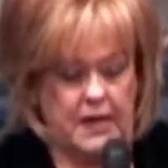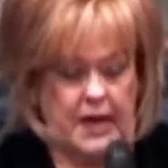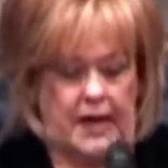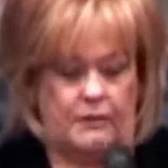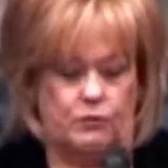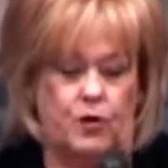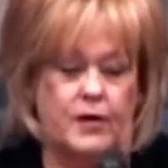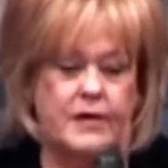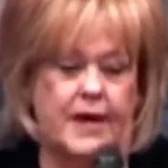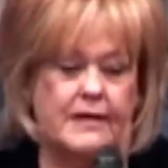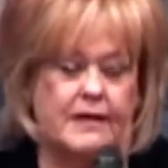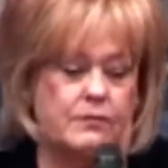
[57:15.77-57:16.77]
And one
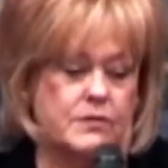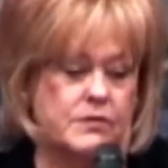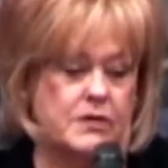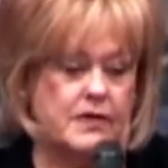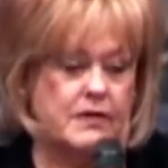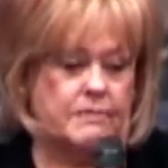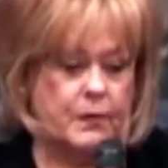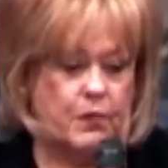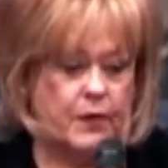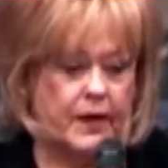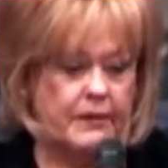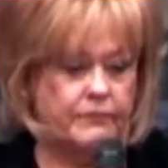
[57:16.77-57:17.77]
day there was a little
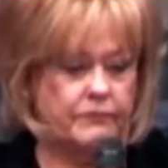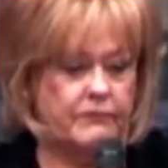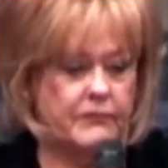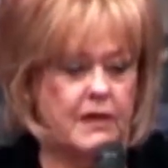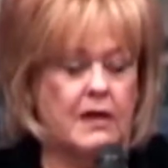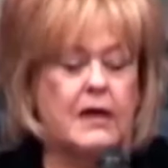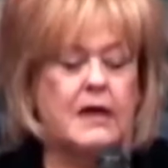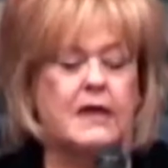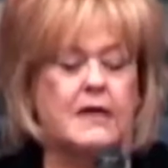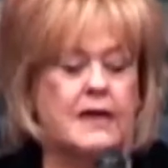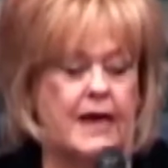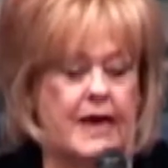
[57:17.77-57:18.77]
boy. He
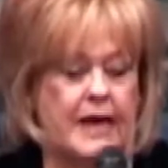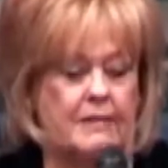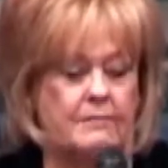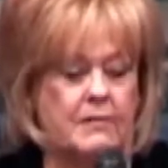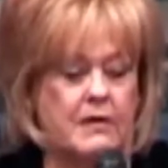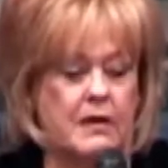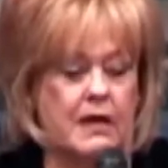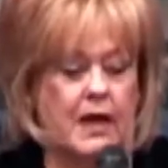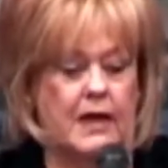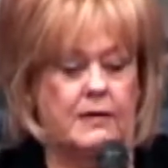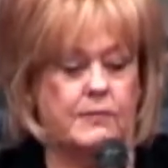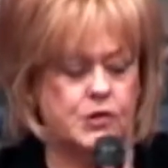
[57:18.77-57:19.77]
came
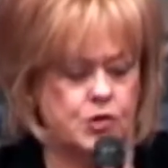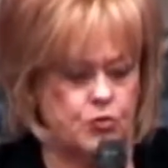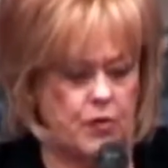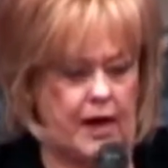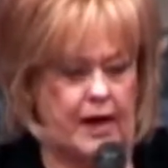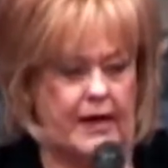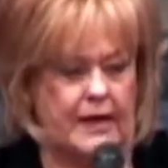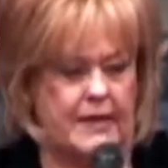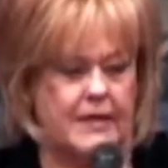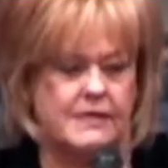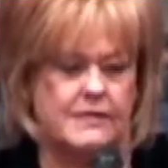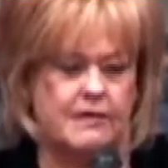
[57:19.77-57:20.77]
and he was crying.
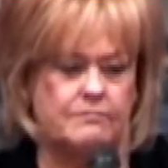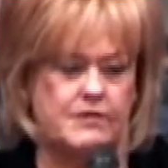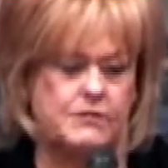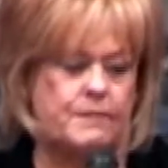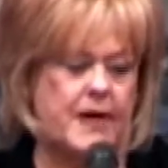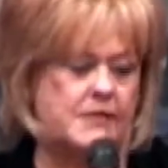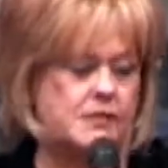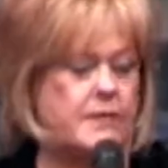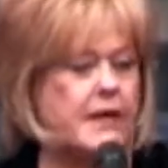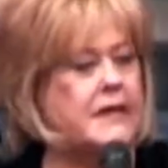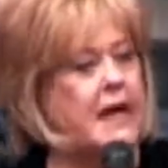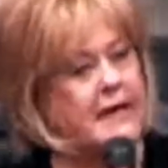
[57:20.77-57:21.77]
He said, Miss Baxter,
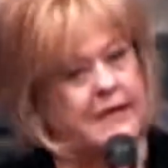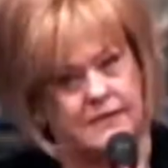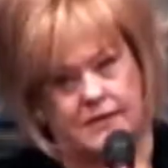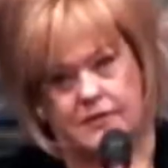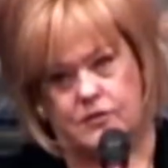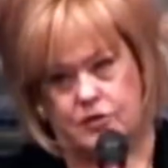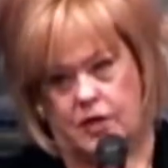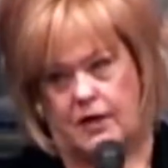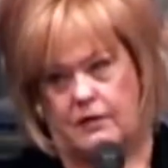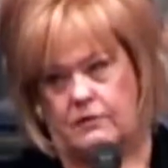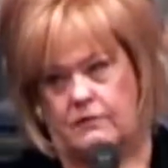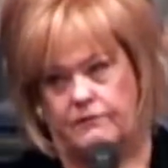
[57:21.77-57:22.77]
my daddy's in
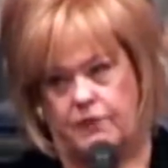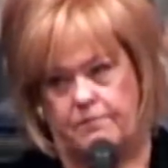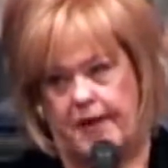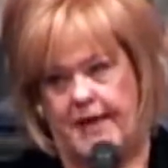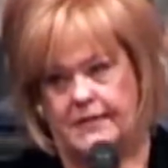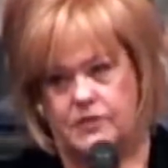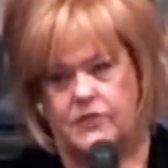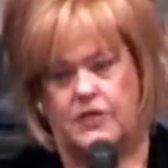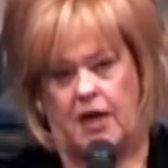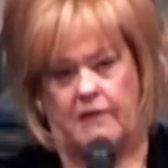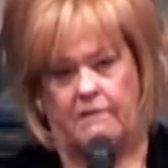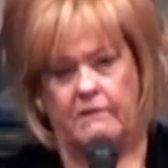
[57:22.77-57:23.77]
jail for bad
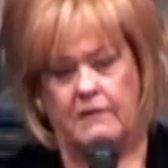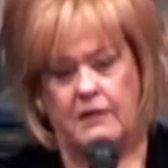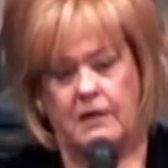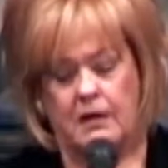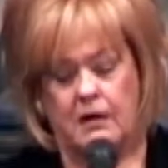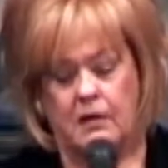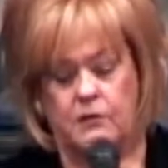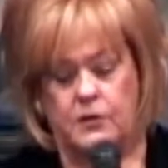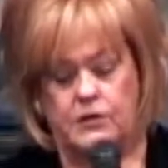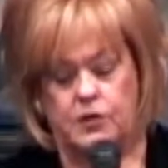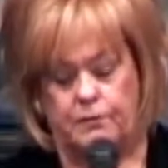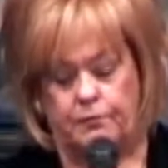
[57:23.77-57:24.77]
stuff.
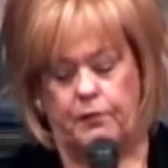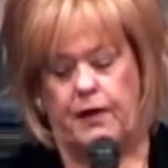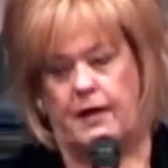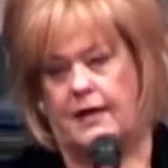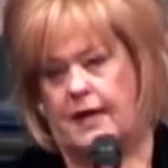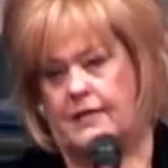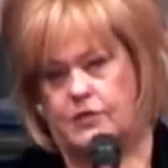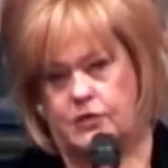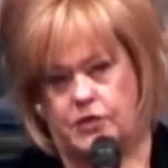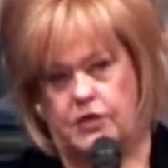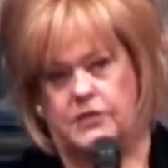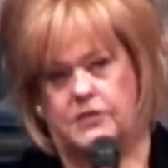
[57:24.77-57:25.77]
Would you pray and ask
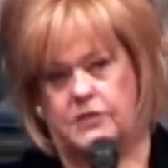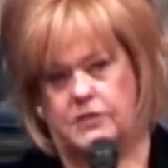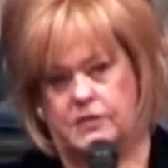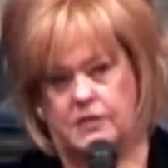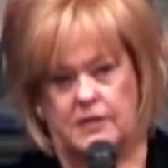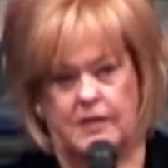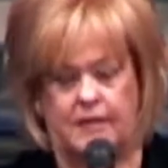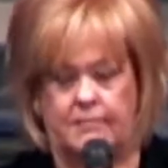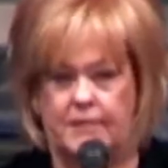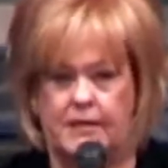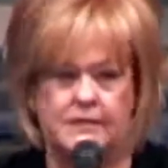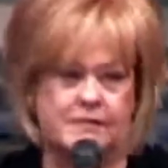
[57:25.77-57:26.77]
Jesus and let
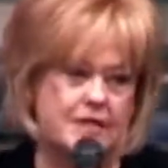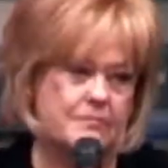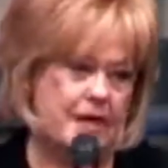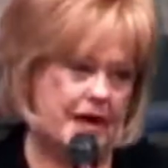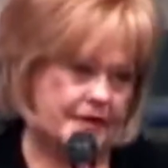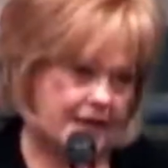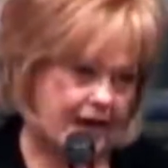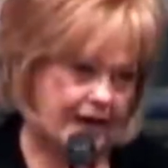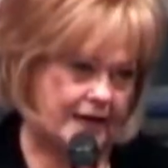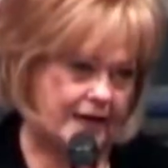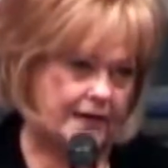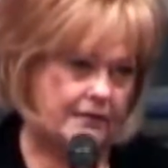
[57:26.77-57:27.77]
me see my
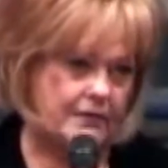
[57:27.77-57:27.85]
daddy?